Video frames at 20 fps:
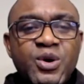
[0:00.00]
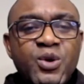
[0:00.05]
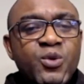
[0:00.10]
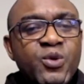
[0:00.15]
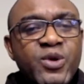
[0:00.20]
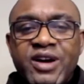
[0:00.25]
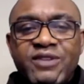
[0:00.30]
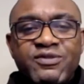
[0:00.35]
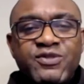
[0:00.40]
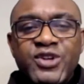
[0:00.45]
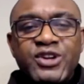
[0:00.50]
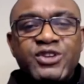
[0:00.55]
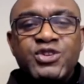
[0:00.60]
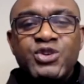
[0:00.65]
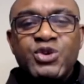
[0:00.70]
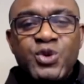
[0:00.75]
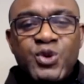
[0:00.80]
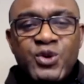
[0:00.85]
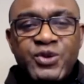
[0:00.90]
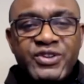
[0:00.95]
we have not
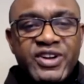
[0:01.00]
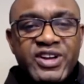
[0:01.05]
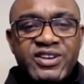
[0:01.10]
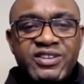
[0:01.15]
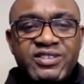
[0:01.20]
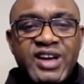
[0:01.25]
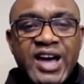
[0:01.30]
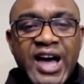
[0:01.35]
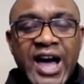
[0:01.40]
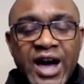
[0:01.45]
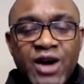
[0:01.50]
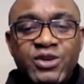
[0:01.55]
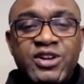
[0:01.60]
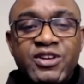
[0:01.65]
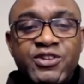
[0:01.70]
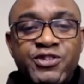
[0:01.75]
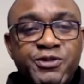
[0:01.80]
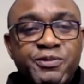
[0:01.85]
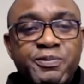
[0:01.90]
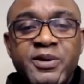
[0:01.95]
rooted out the
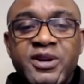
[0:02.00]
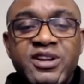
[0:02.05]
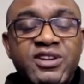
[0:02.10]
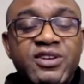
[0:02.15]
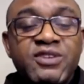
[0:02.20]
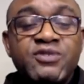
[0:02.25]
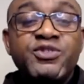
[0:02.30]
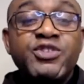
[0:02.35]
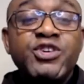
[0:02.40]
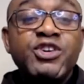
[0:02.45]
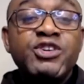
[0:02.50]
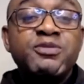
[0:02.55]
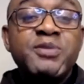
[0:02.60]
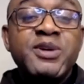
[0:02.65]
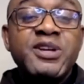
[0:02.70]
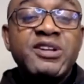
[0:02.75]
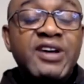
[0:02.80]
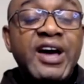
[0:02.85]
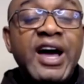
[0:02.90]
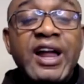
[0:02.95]
spirit of
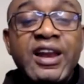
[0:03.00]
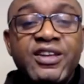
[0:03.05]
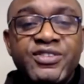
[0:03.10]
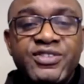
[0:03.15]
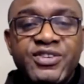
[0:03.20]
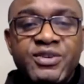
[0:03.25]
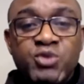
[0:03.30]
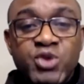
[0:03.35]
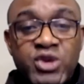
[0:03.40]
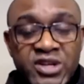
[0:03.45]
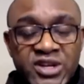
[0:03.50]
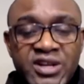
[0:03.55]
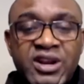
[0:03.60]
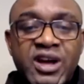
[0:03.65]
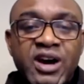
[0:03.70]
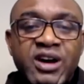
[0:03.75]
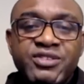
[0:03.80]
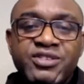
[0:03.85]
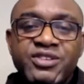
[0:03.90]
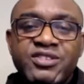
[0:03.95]
judgmentalism within
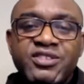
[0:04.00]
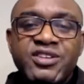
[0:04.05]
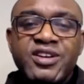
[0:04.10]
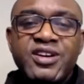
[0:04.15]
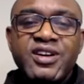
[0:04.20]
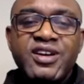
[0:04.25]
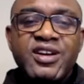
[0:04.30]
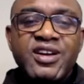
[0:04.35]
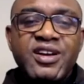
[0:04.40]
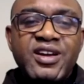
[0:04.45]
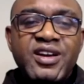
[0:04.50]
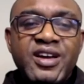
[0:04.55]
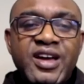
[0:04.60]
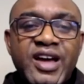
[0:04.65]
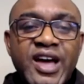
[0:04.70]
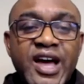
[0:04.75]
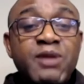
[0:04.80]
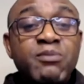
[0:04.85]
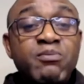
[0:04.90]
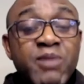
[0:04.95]
us
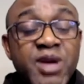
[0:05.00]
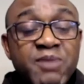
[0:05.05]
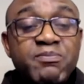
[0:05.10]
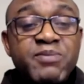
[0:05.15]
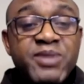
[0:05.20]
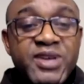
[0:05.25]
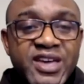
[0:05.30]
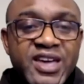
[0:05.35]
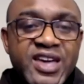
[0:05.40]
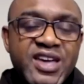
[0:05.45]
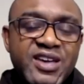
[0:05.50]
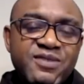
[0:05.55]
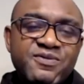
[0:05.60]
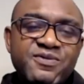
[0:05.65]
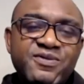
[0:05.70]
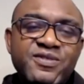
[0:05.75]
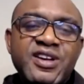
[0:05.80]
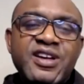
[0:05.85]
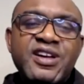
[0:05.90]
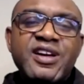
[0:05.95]
and may
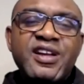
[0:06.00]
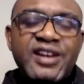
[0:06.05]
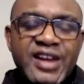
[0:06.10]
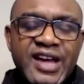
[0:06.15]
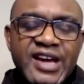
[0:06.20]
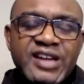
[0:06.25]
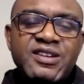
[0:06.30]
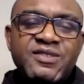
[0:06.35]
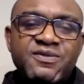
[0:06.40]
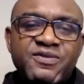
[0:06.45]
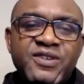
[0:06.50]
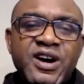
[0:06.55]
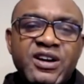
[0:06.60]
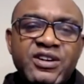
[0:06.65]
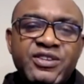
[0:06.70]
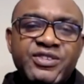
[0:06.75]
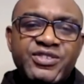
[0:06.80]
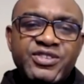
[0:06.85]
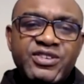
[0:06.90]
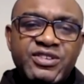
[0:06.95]
behave like the
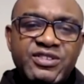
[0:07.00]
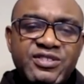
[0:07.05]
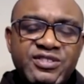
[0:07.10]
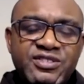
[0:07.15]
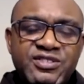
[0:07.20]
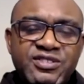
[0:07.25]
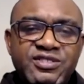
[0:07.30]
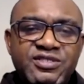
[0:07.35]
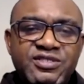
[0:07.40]
Pharisees.